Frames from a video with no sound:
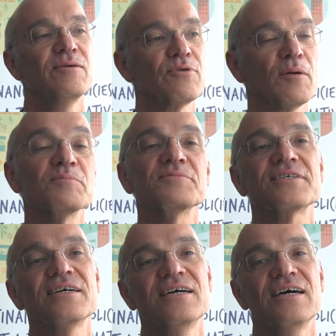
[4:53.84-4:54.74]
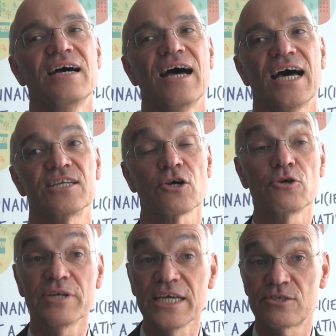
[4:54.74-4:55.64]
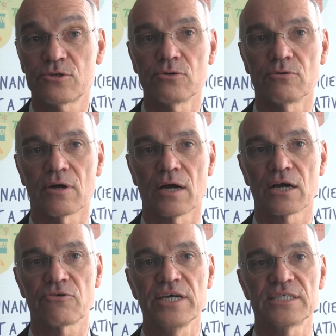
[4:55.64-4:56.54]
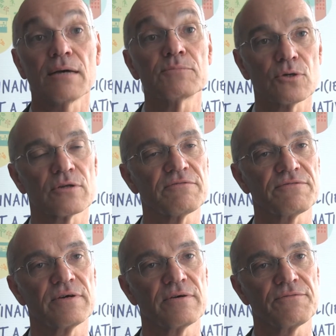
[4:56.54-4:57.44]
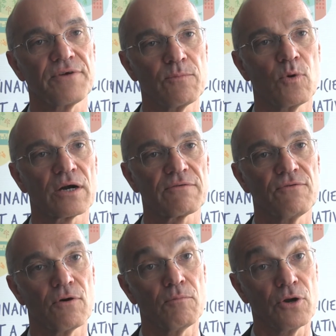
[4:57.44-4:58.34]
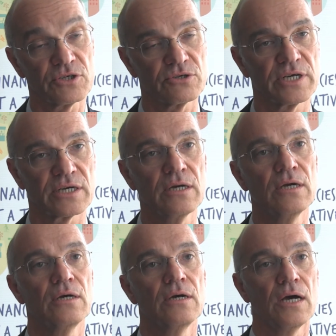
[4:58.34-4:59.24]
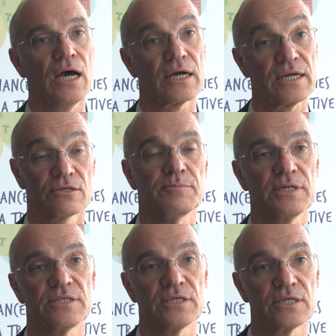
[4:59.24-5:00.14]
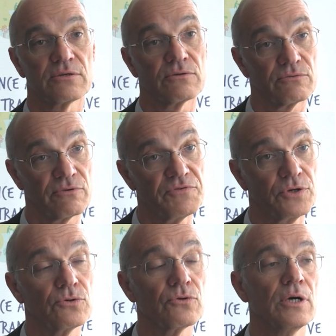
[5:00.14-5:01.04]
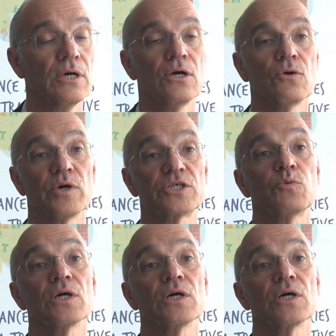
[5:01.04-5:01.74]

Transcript: problems. And so you need to agree some sort of framework for monitoring, accountability and review, which